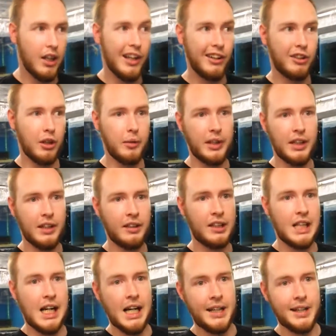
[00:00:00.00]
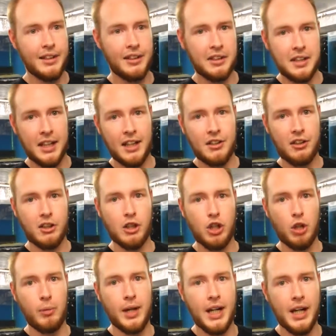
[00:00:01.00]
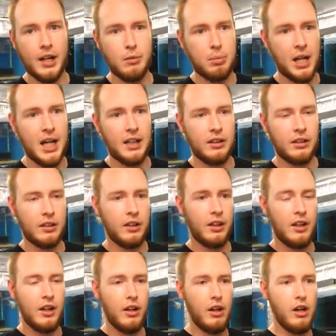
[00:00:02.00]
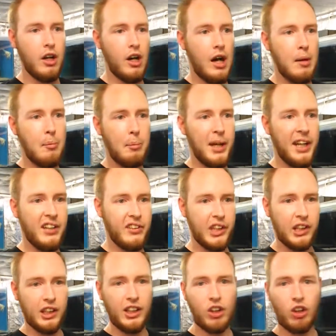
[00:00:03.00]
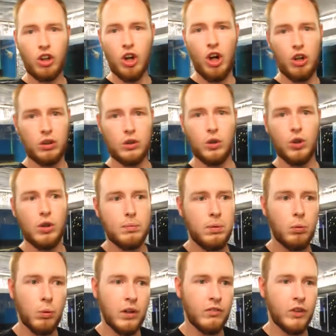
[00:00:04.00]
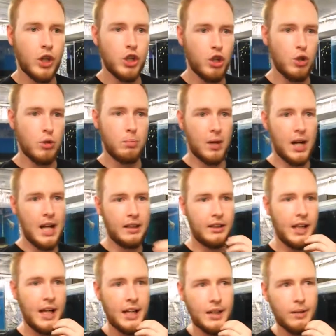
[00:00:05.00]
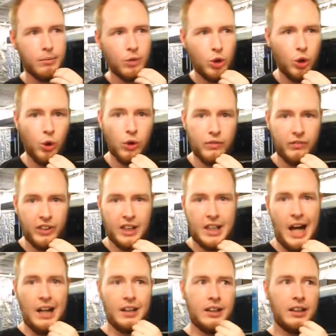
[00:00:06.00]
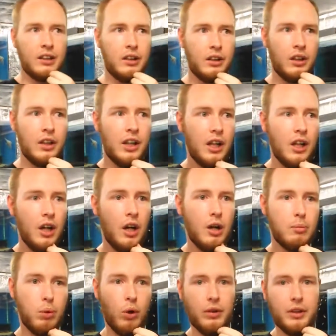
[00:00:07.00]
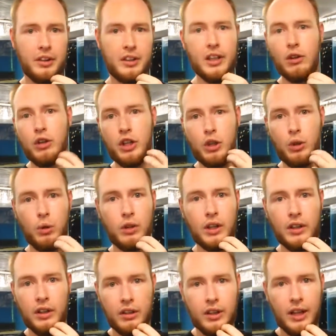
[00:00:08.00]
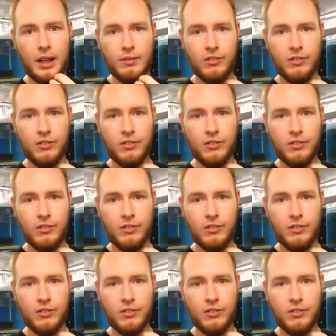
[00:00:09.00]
so they decided to ditch the New Era brand and basically start up with a new brand name called Vitalis, but they're still using the same